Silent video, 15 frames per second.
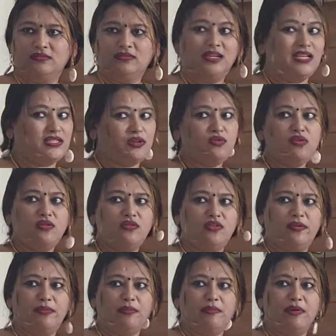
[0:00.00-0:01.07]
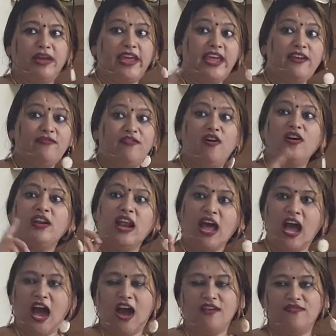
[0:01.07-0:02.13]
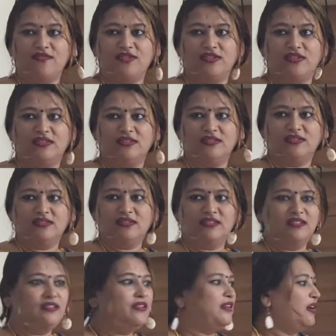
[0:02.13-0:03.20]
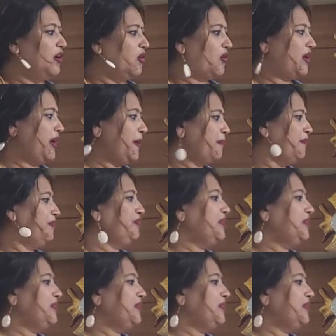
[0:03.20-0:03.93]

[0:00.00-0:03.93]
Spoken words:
That's how you have to remember. A for after. Okay?